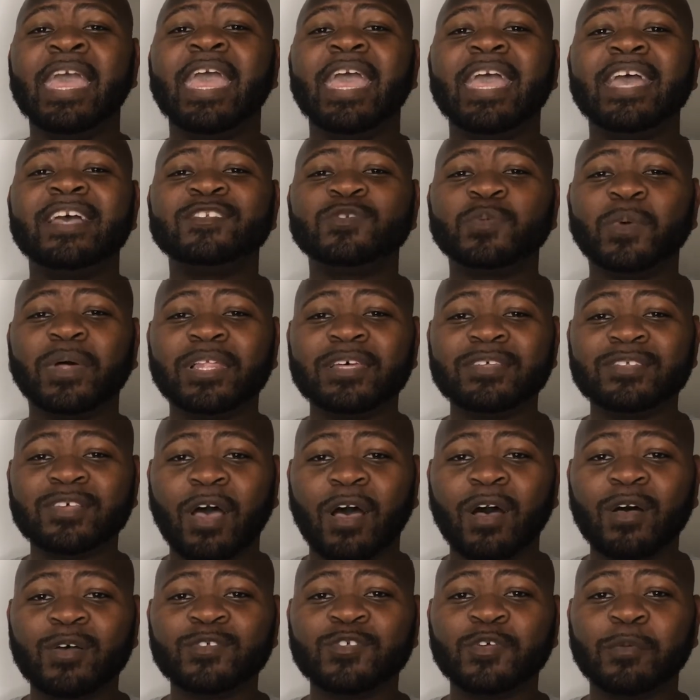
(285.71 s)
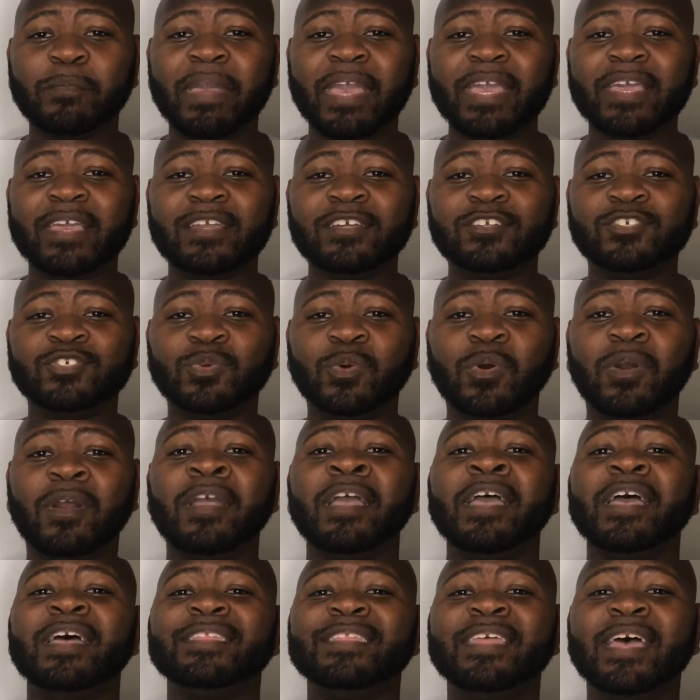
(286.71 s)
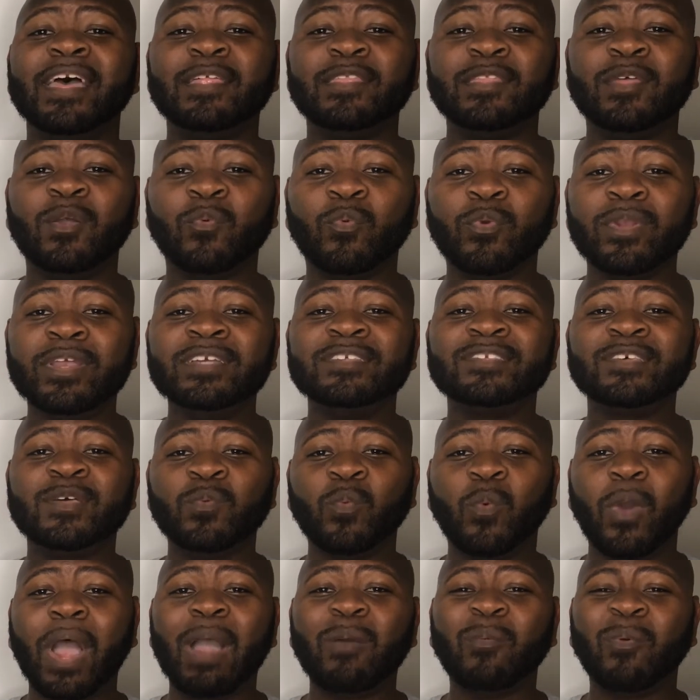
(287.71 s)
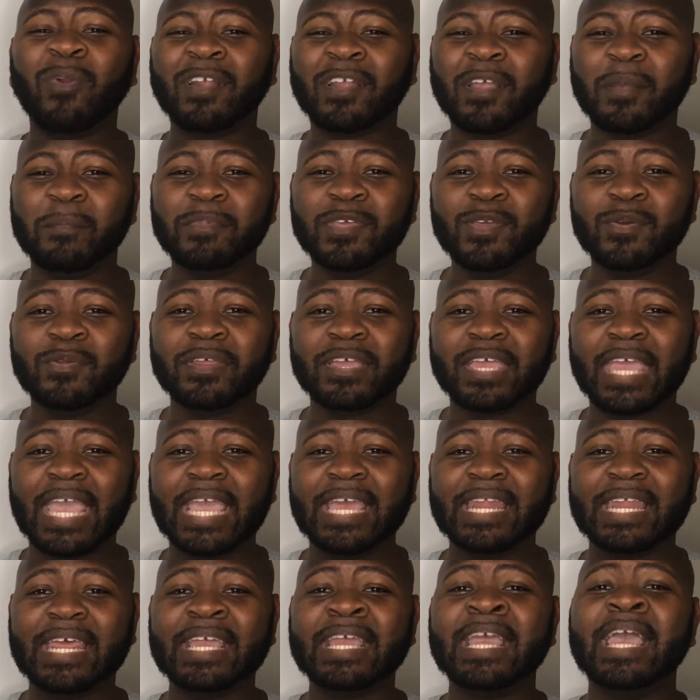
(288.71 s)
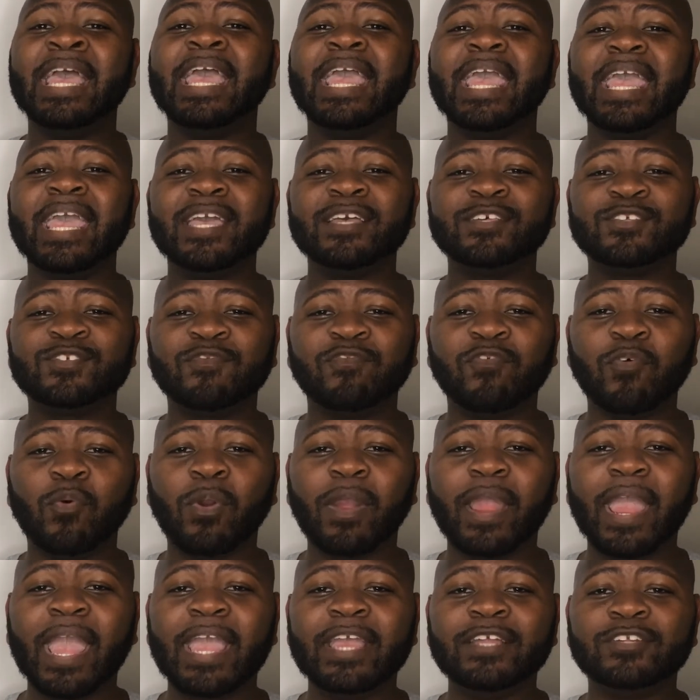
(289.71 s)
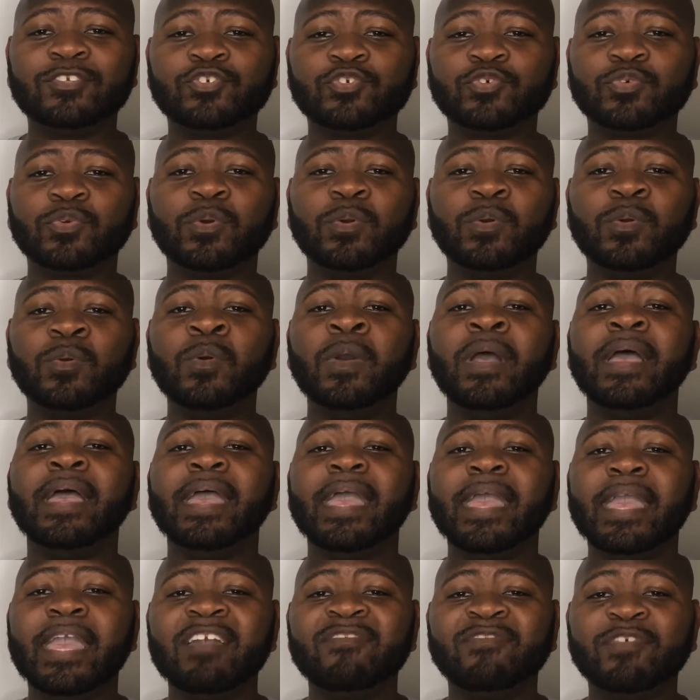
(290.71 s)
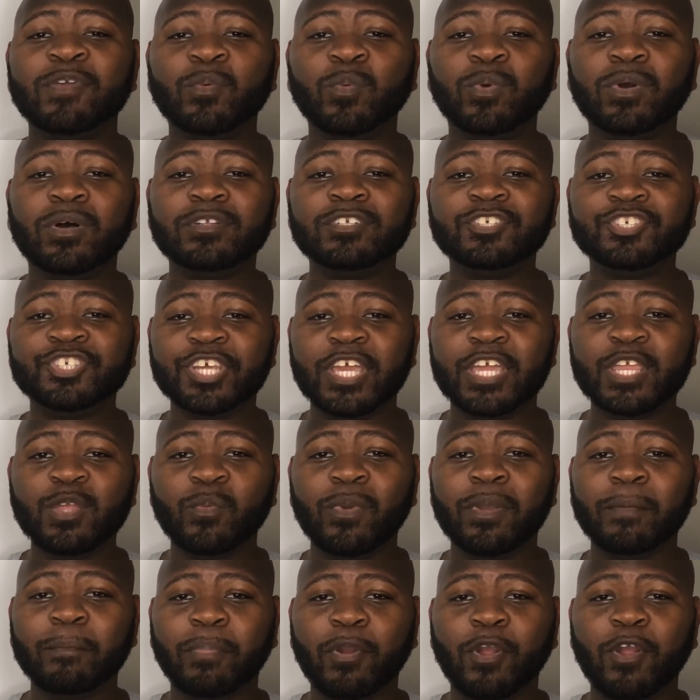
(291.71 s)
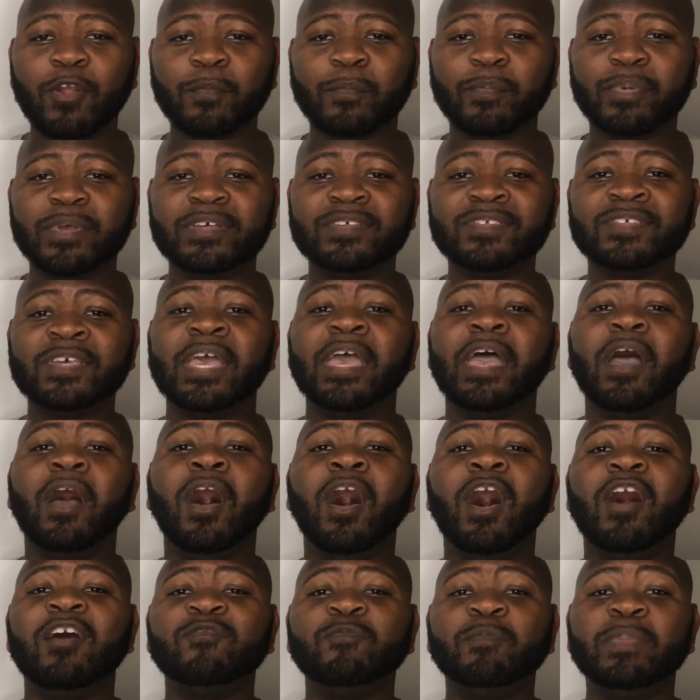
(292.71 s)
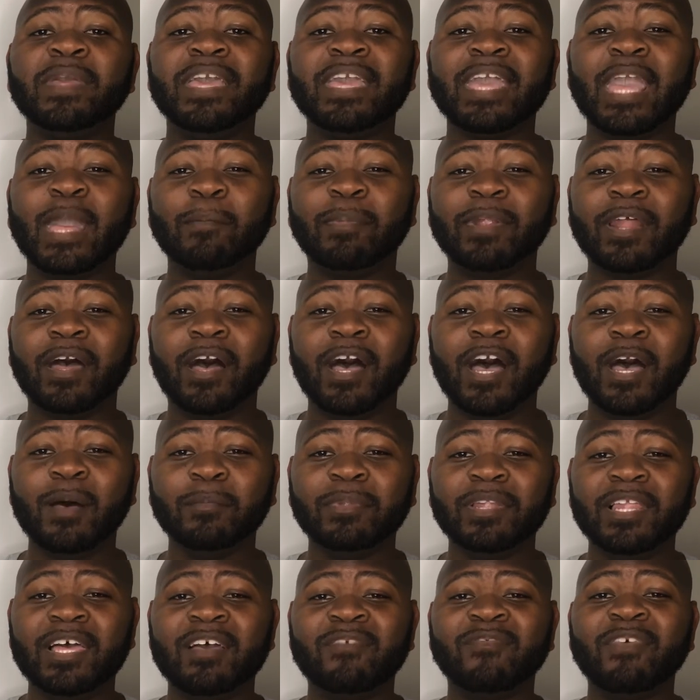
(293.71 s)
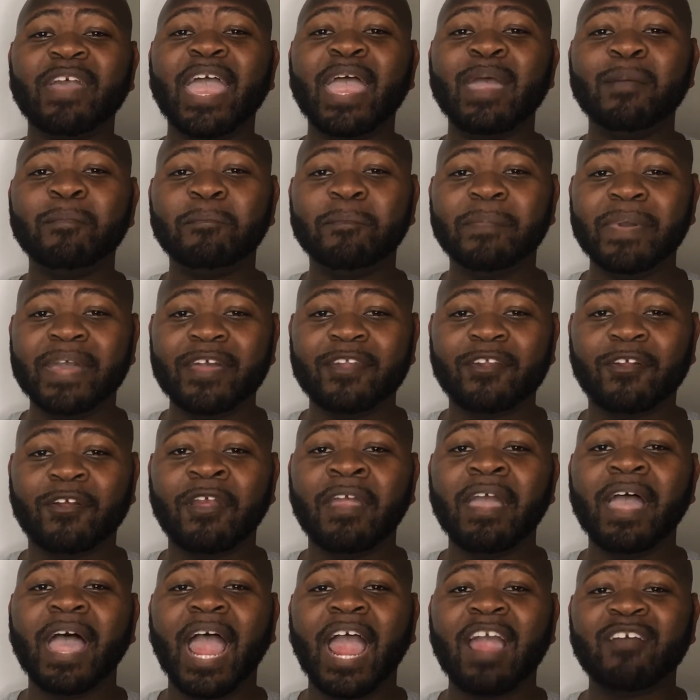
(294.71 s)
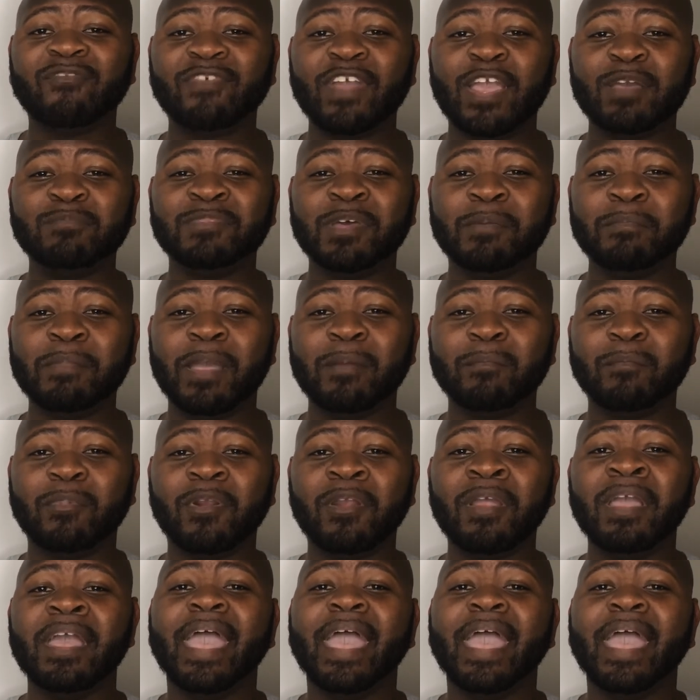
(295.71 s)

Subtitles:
As well as also making sure that the reason why we're communicating is for a true, if you will, genuine purpose of being able to uplift and better our family member,